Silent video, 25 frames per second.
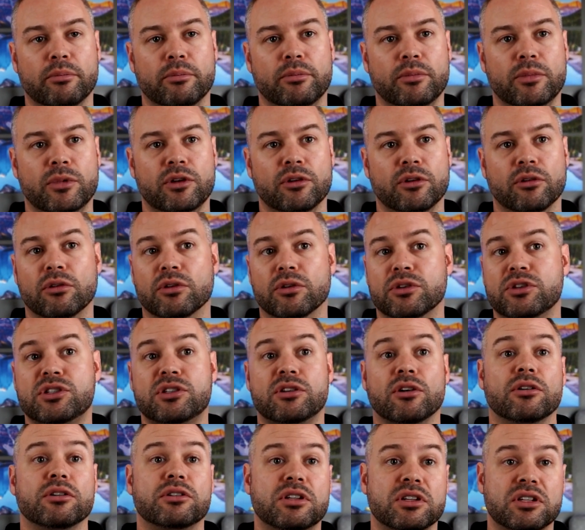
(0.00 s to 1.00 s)
You'll
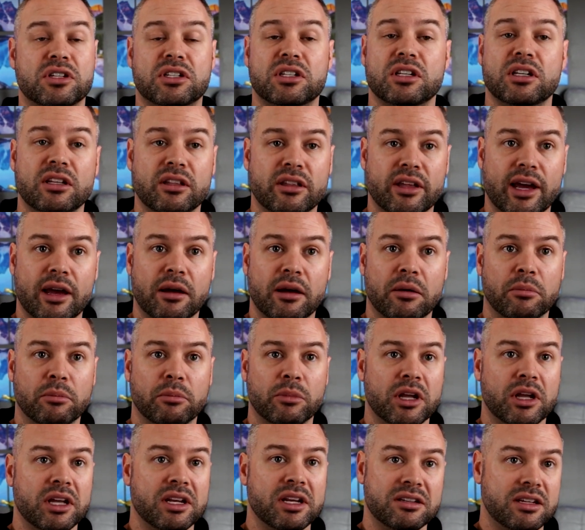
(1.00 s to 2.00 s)
start to see them
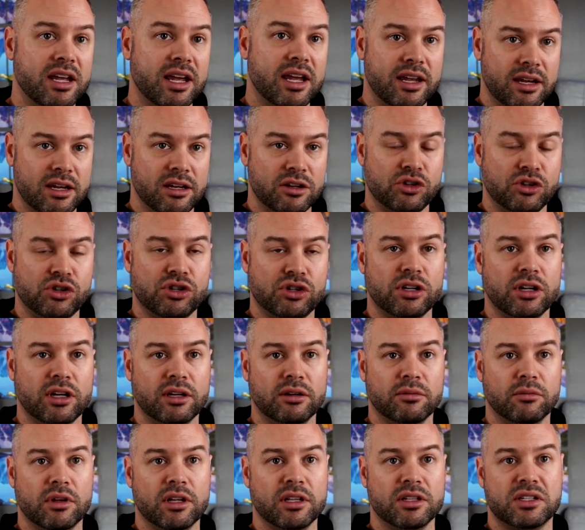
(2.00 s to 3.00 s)
engage
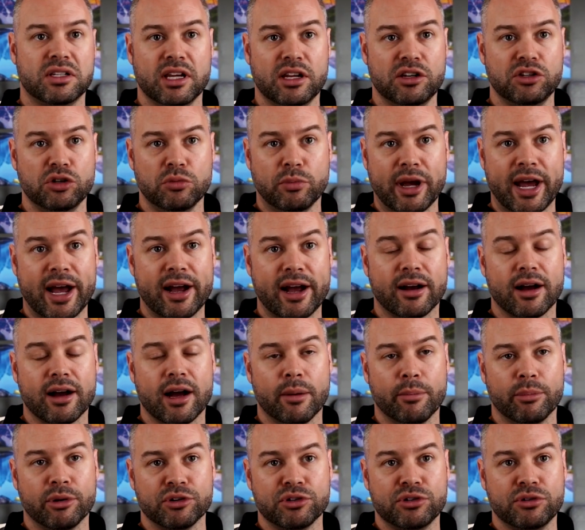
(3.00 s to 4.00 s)
and send you back
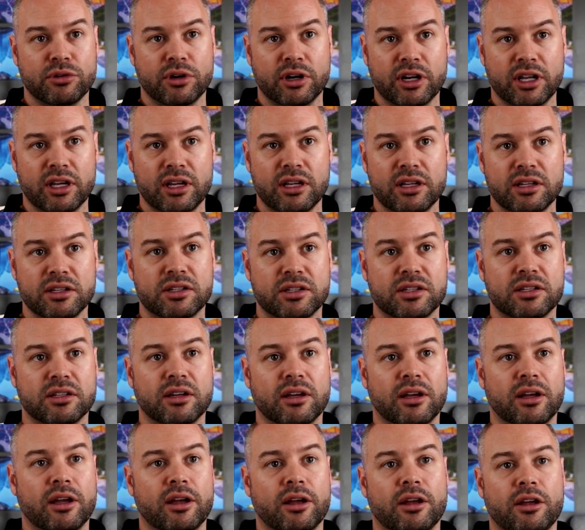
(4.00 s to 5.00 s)
opportunities.
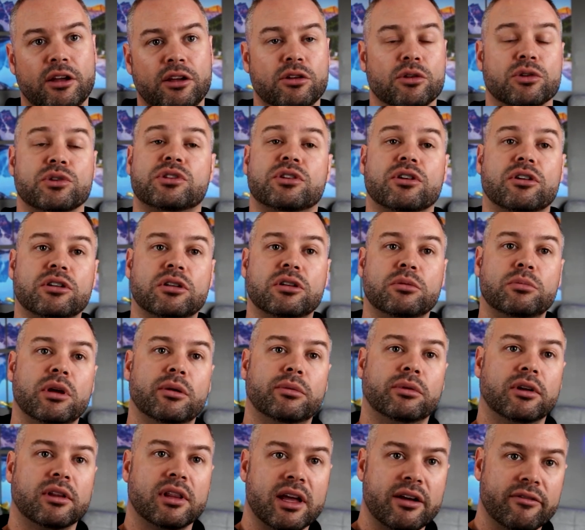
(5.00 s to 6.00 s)
You'll start to be
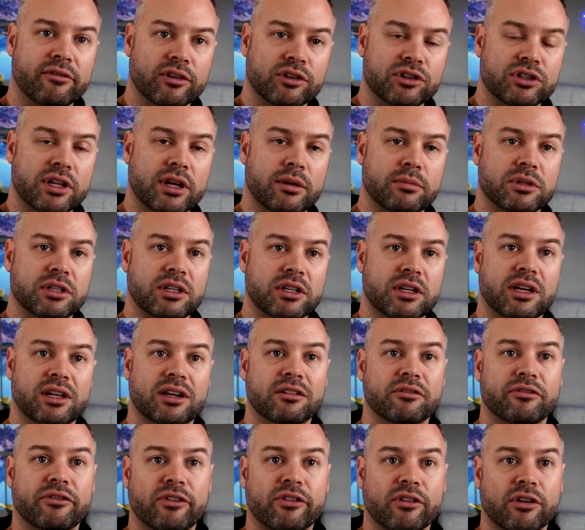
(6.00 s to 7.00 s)
able to leverage them to get
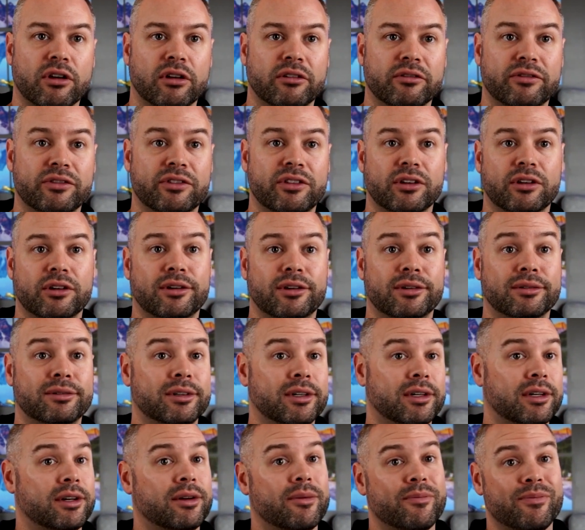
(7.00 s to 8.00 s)
in front of
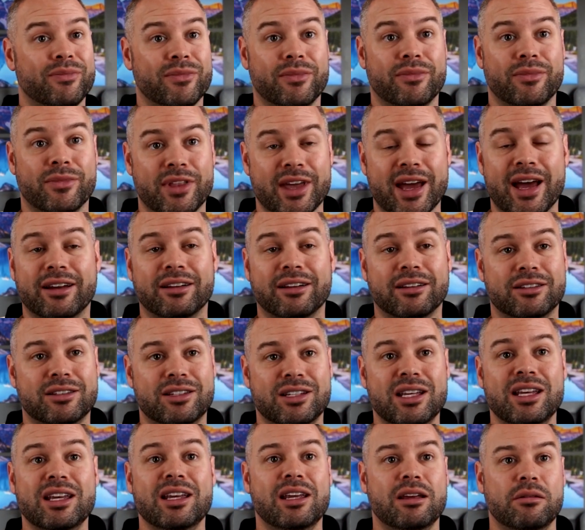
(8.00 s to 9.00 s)
that
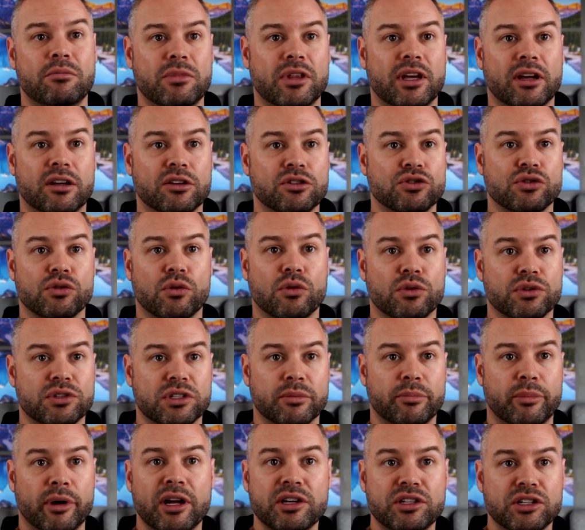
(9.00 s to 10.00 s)
team that controls the
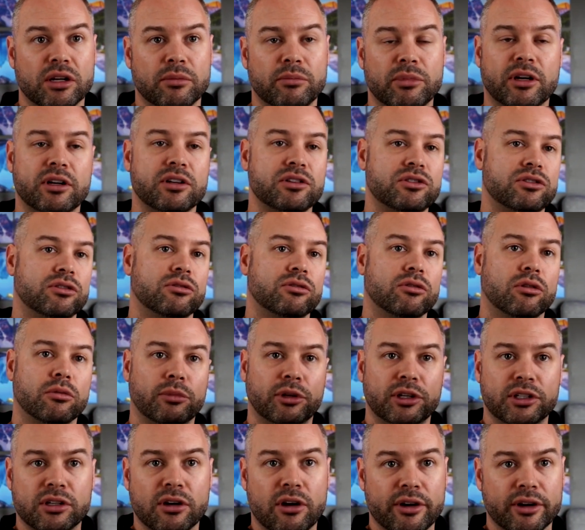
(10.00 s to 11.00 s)
budget, because you're
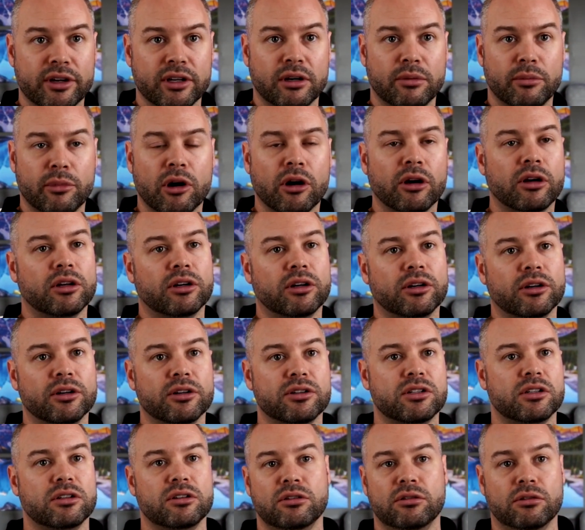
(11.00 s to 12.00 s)
normally talking to
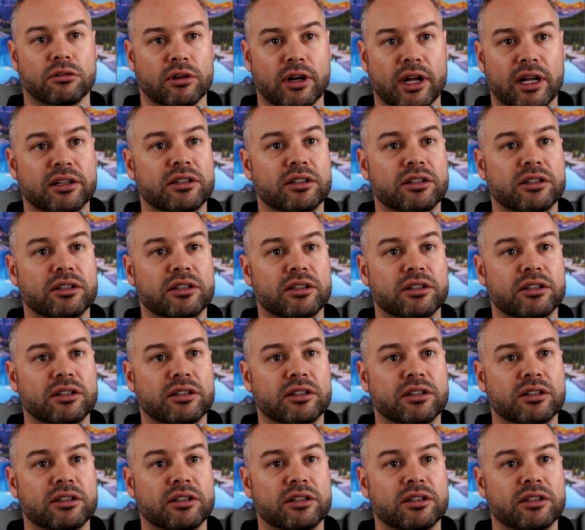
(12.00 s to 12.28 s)
marketers and you're not